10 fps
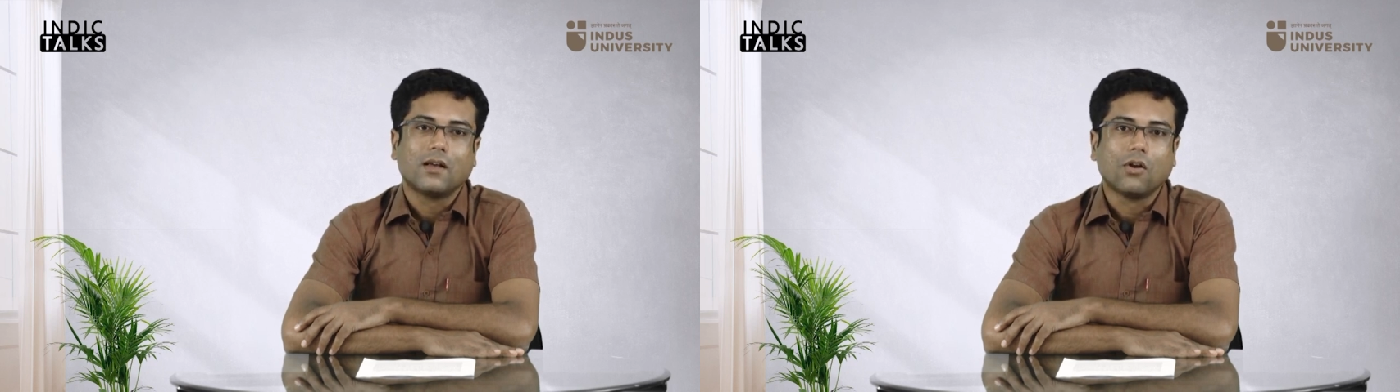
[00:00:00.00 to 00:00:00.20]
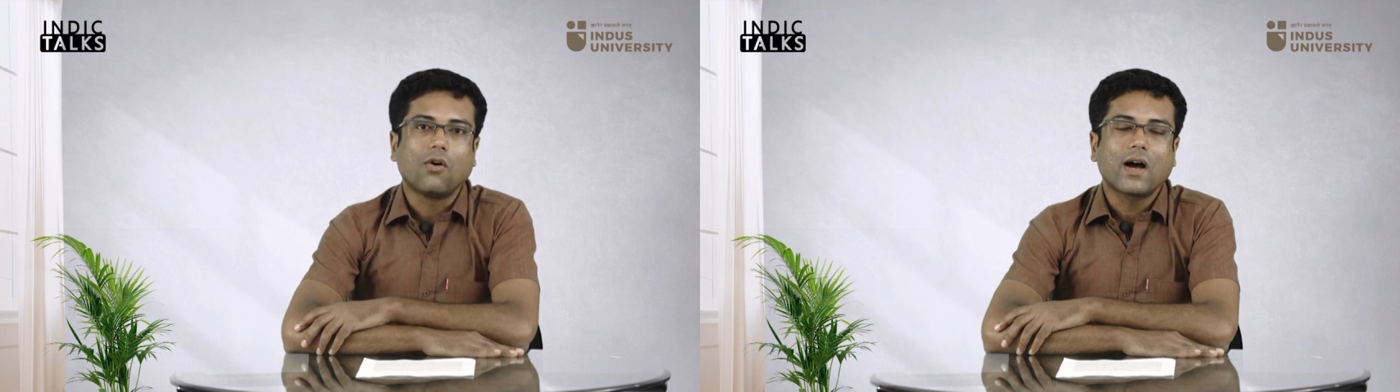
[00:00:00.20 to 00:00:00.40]

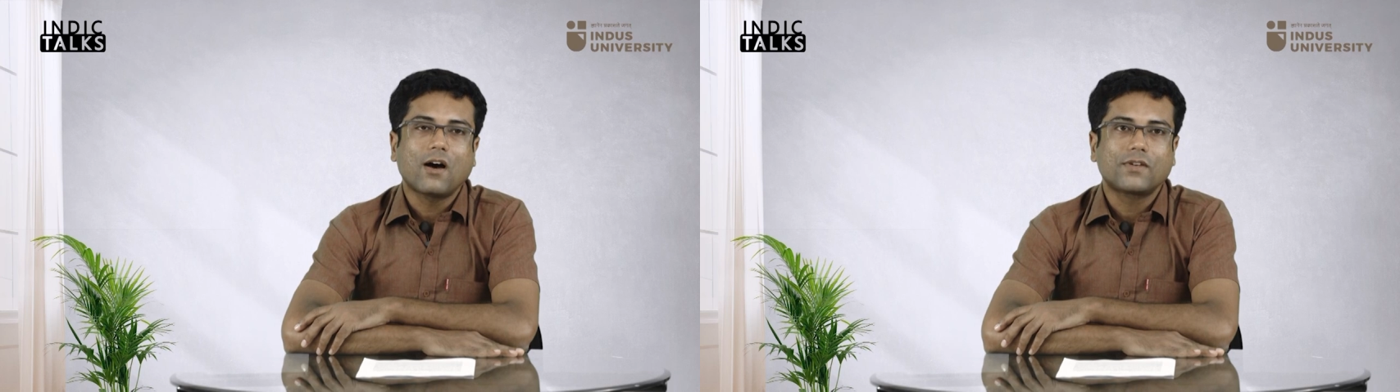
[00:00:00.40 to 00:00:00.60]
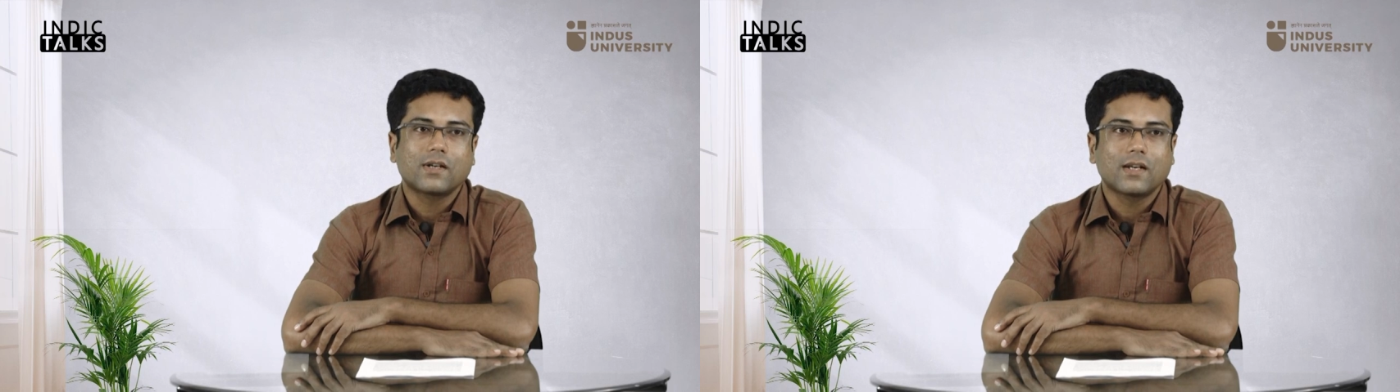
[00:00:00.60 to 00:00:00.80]
Long
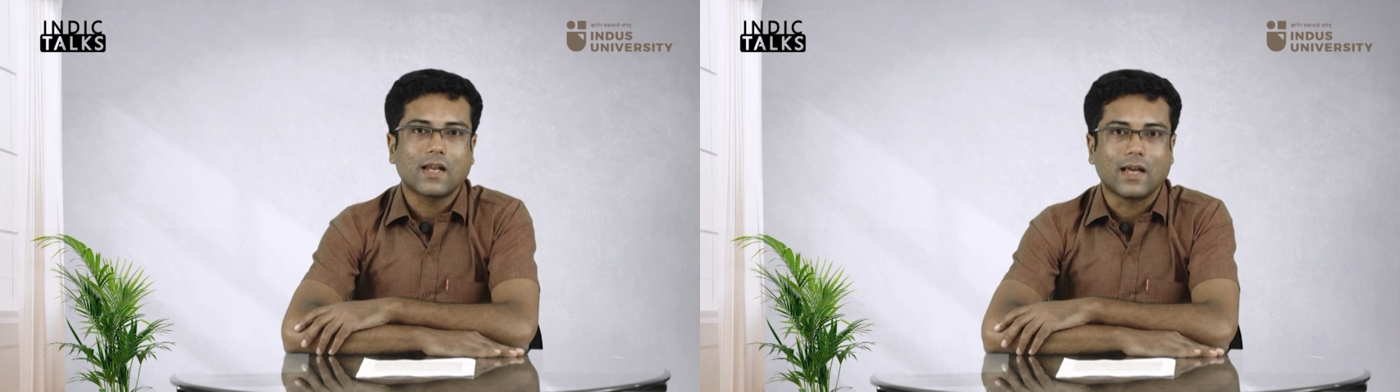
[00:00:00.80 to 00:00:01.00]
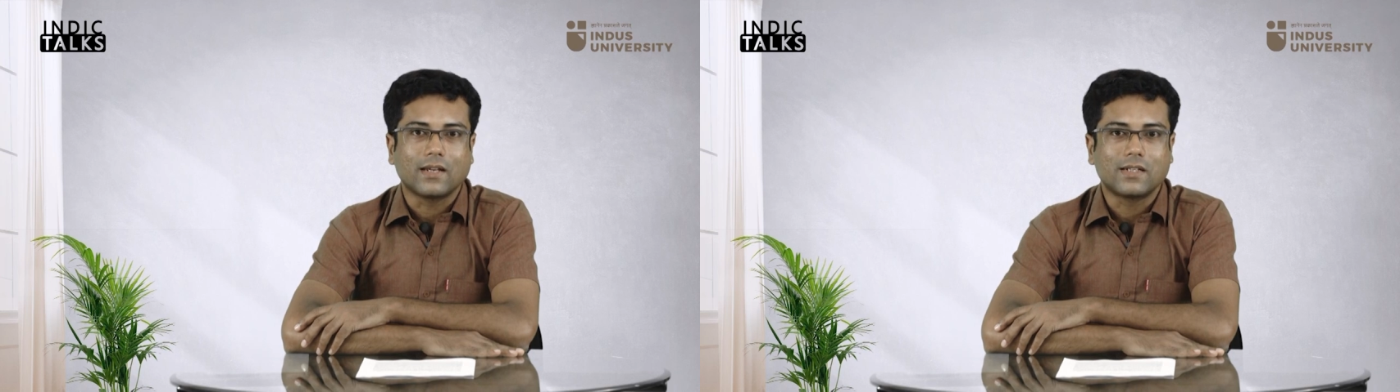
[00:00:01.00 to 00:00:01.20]
after he
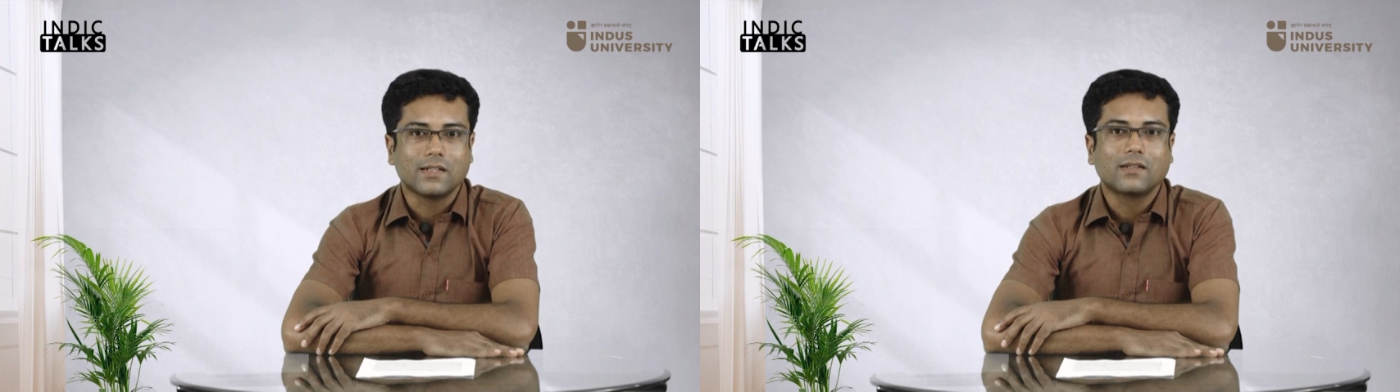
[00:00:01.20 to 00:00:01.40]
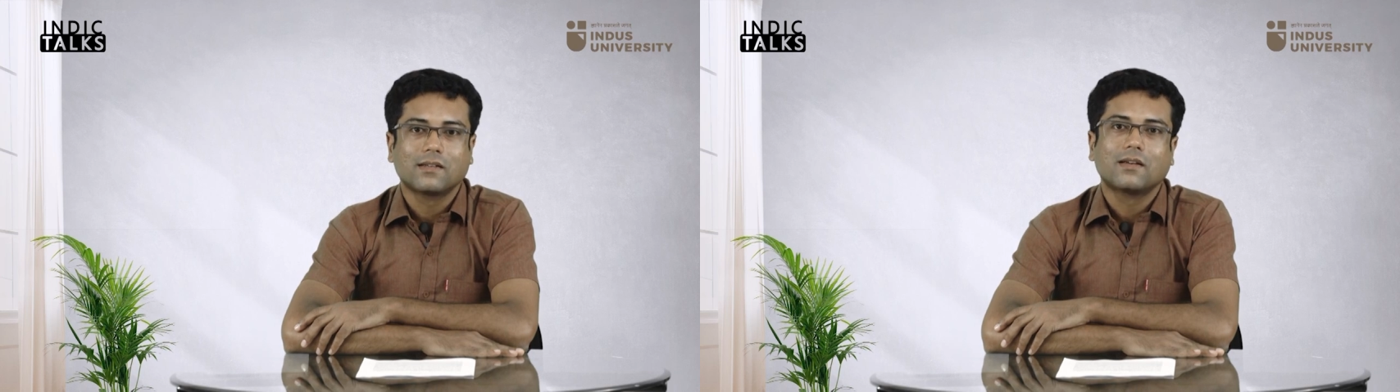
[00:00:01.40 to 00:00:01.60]

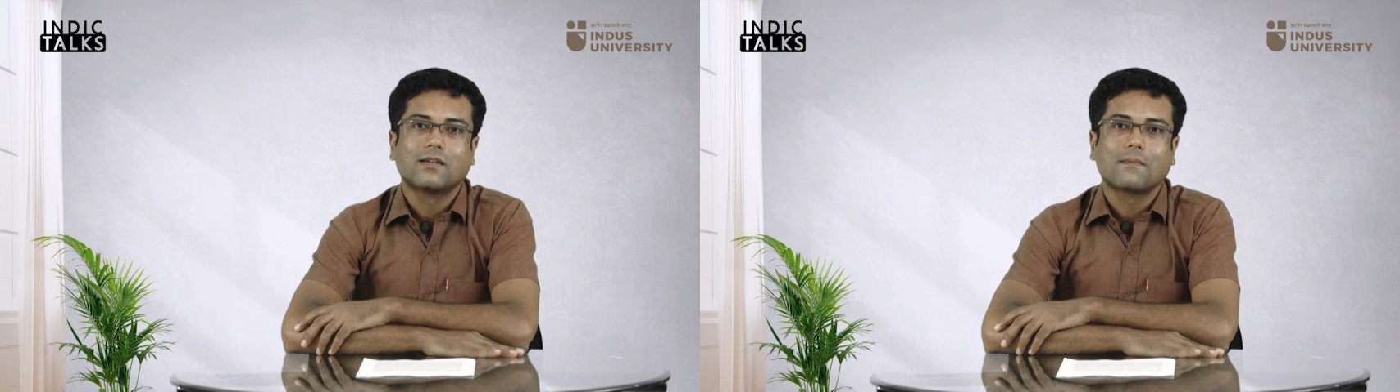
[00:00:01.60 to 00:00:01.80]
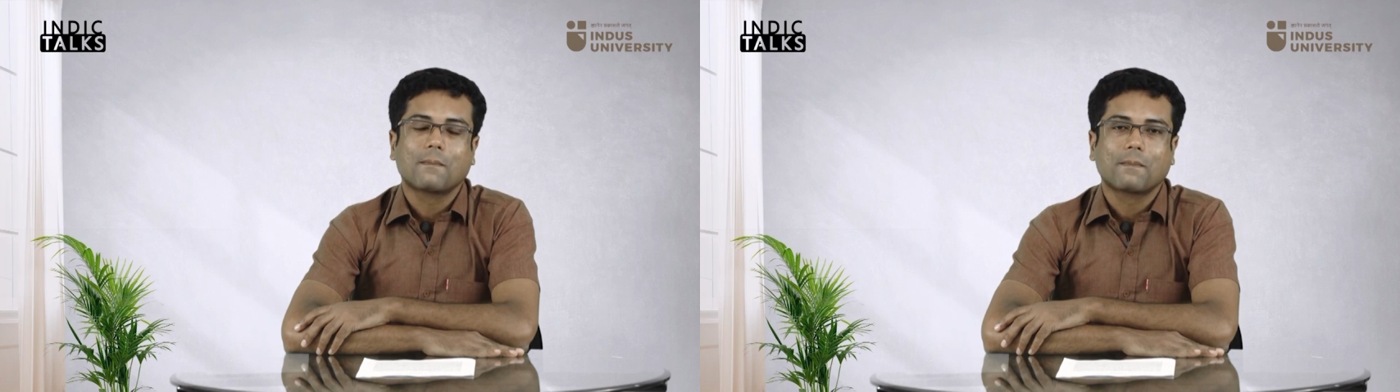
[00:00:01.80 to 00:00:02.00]
died,
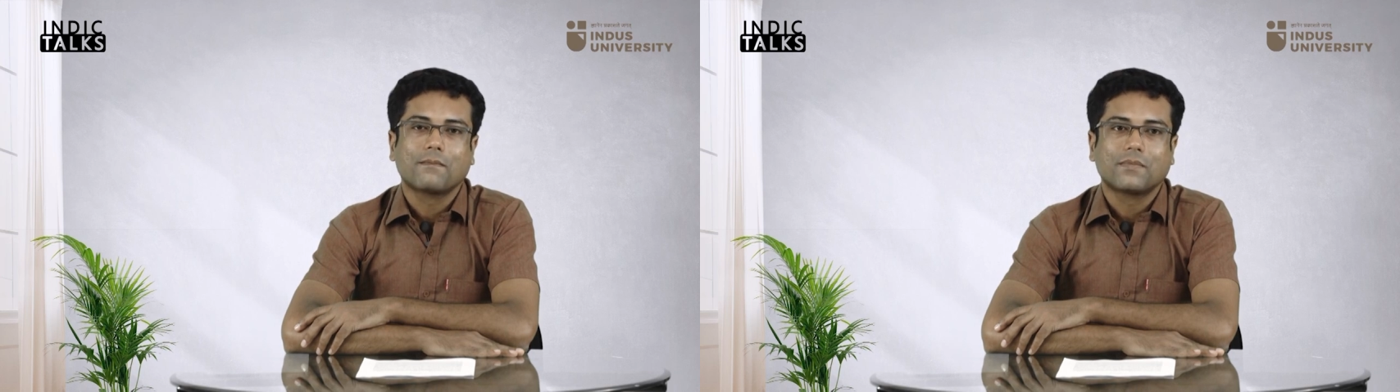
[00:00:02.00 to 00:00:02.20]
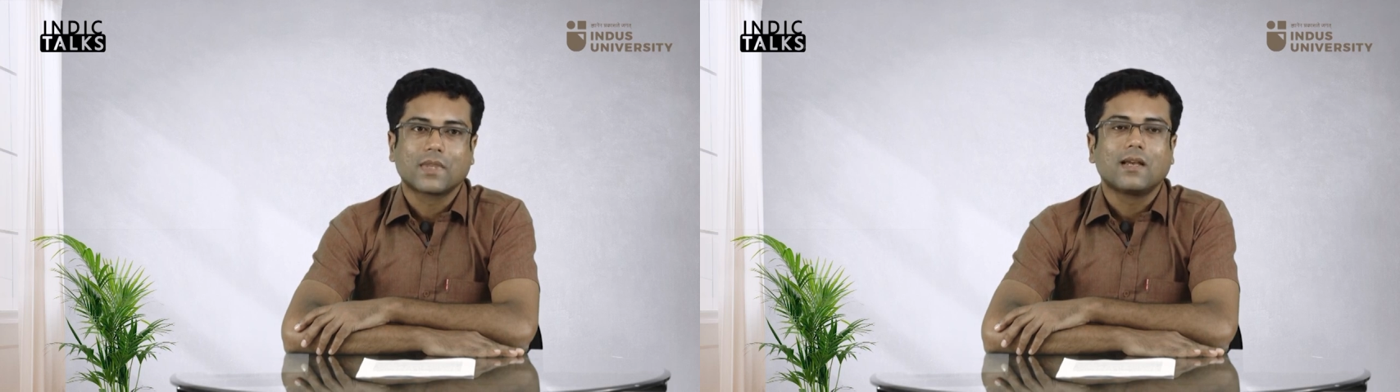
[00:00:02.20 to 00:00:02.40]

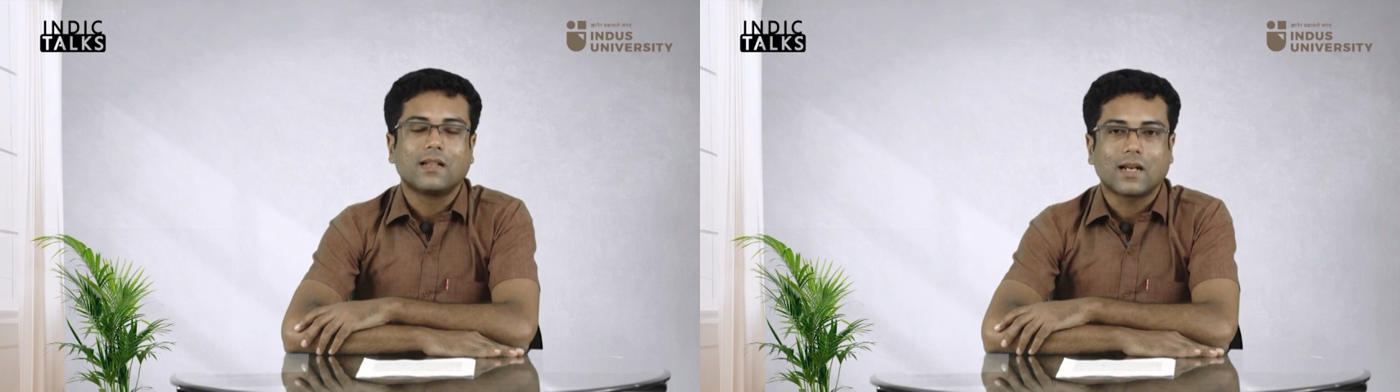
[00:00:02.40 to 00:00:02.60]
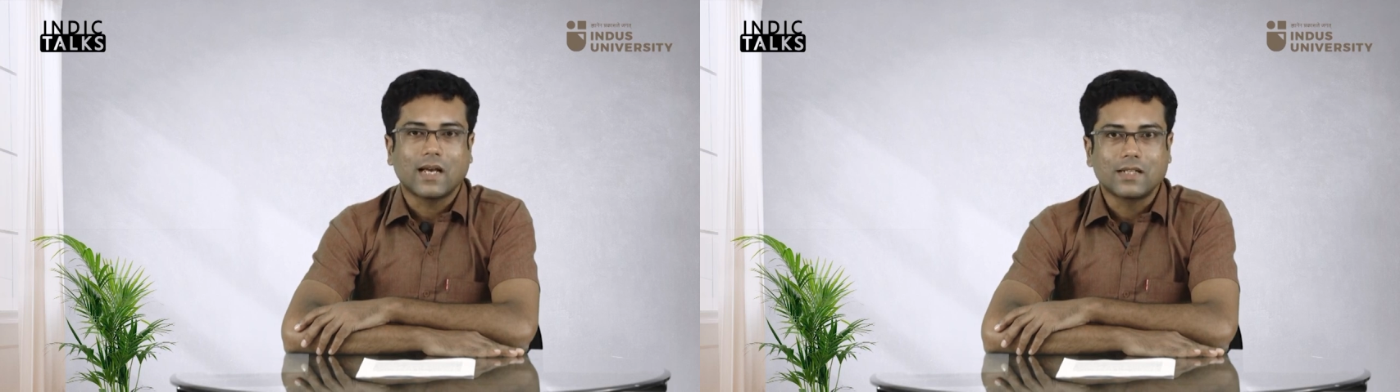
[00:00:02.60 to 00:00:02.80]

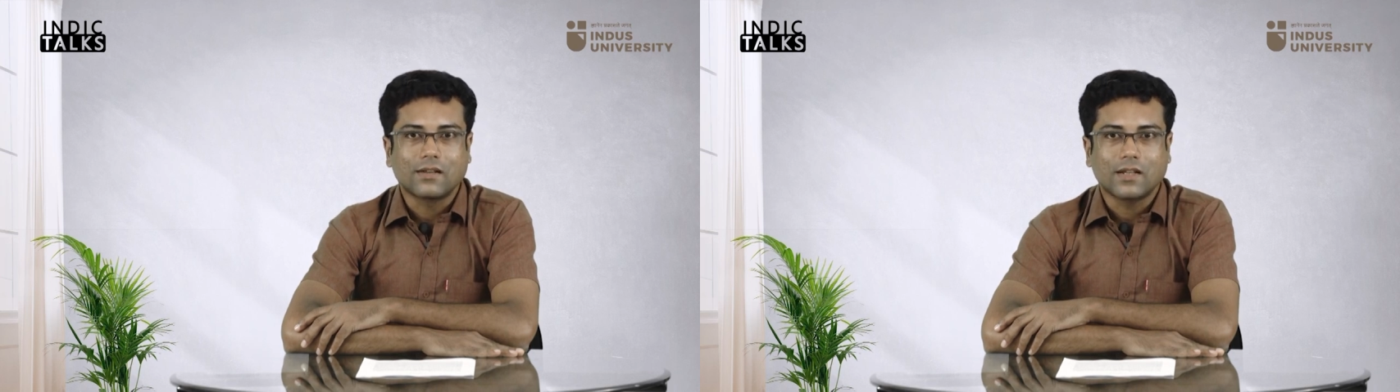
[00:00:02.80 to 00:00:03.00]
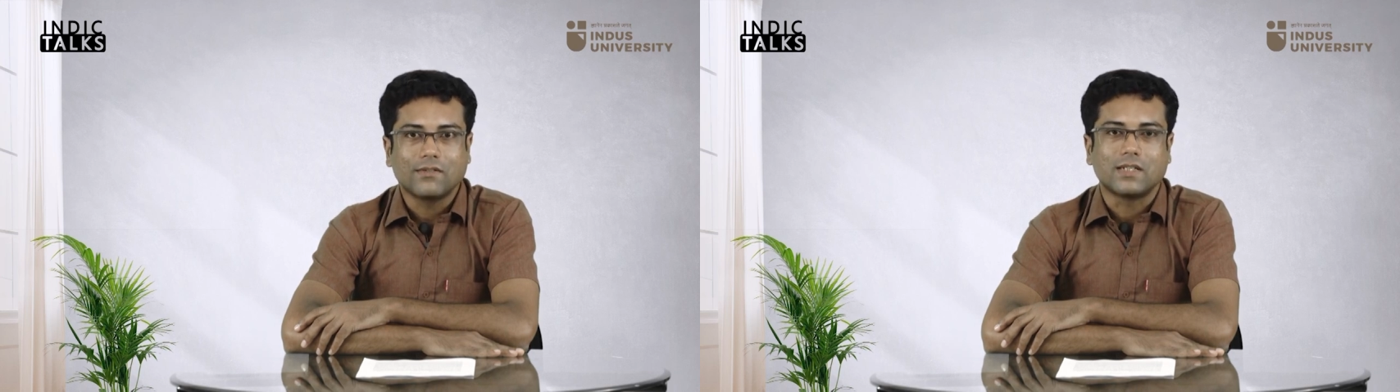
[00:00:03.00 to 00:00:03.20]
in the
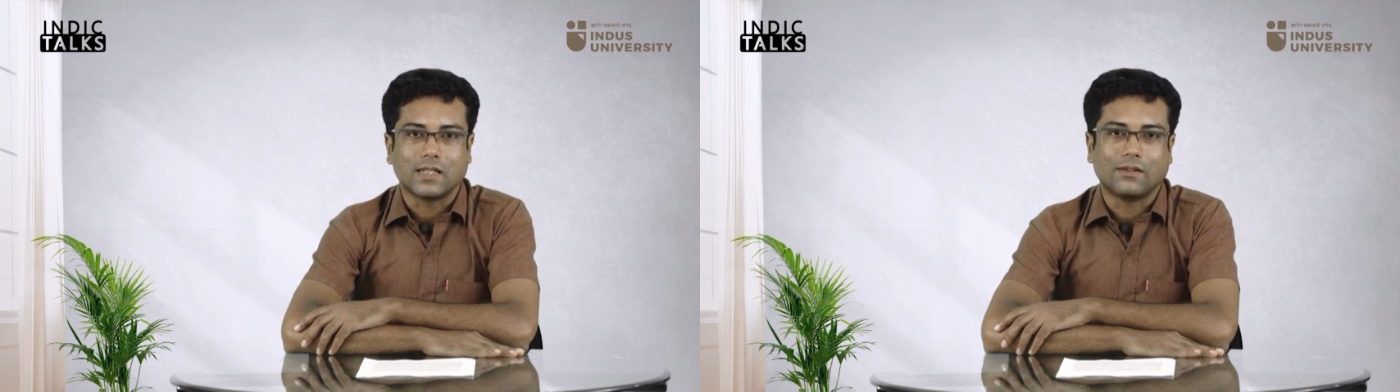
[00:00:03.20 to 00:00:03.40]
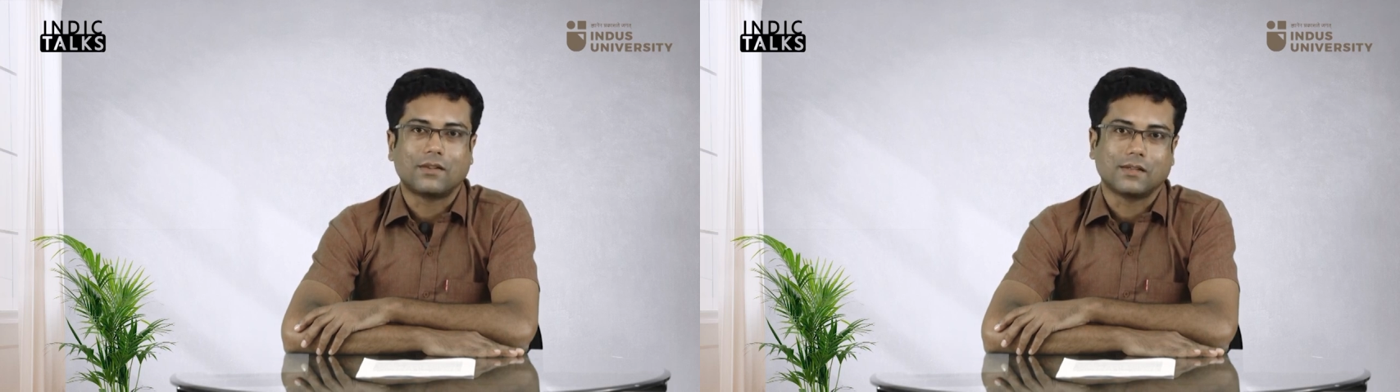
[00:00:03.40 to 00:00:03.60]

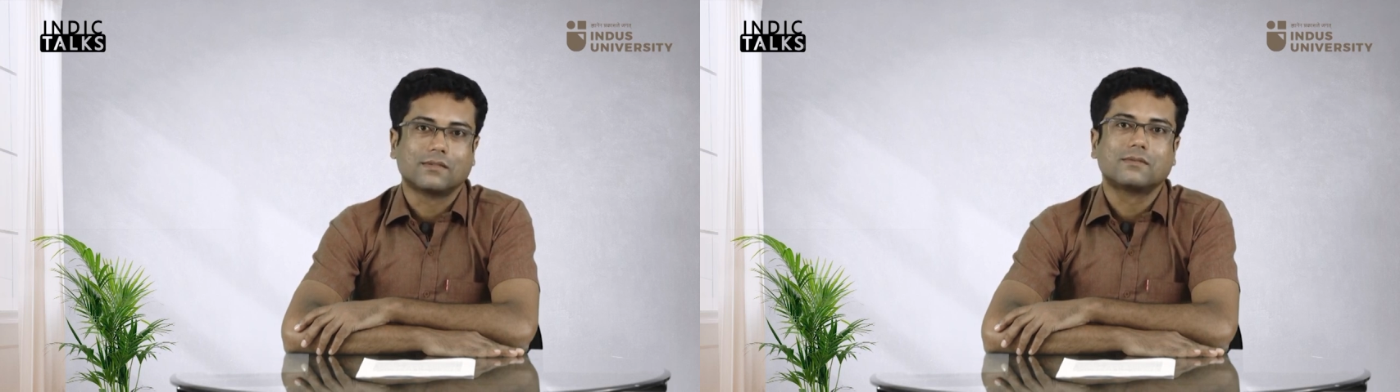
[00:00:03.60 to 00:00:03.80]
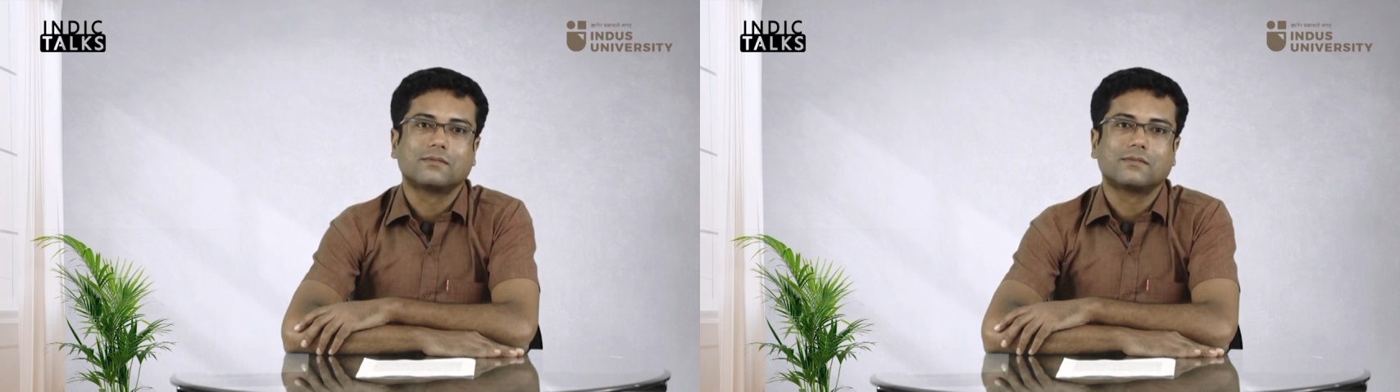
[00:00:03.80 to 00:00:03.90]
1970s,